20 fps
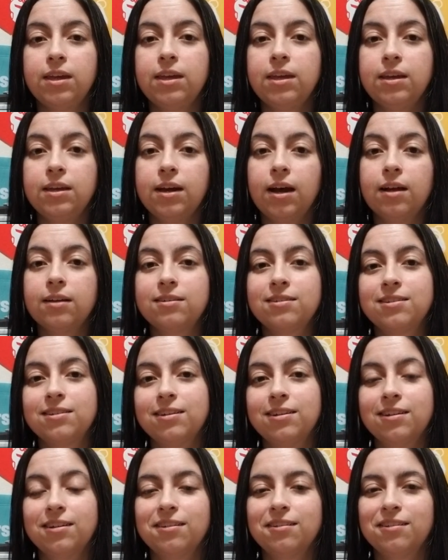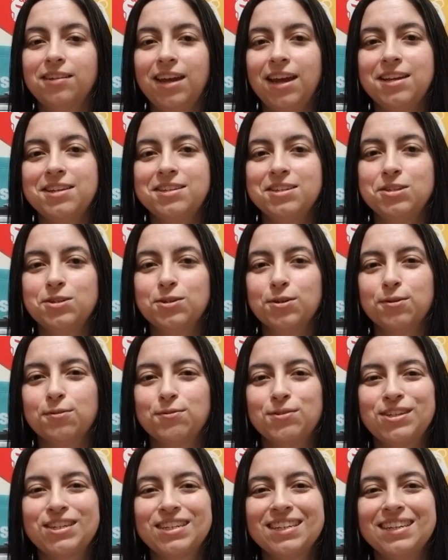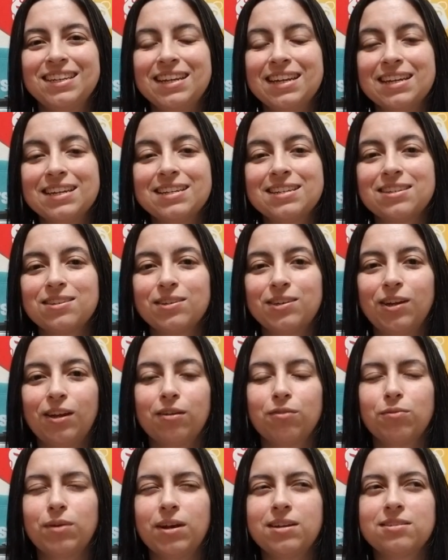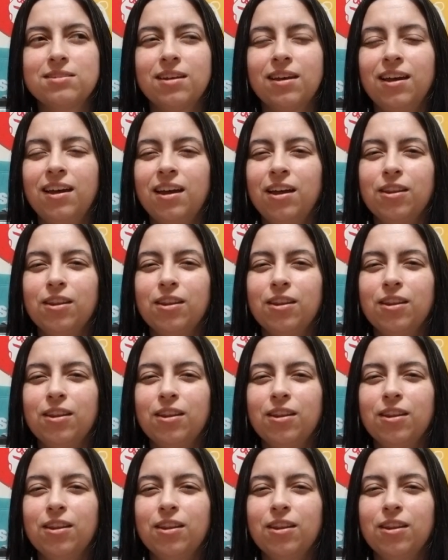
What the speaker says: He got Casey Jones in his, and you had a race.